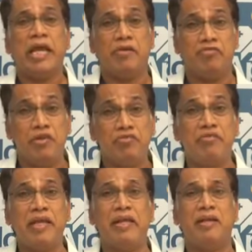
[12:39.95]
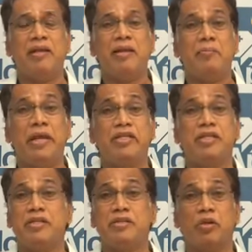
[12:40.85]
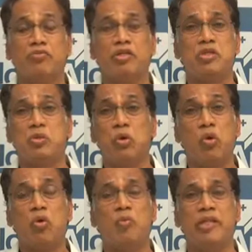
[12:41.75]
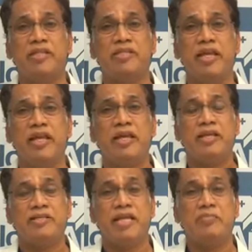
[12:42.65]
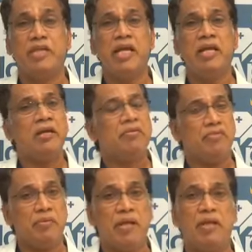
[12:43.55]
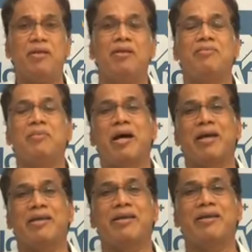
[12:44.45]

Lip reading: if we feel patient is not fit to go home on the same day, we will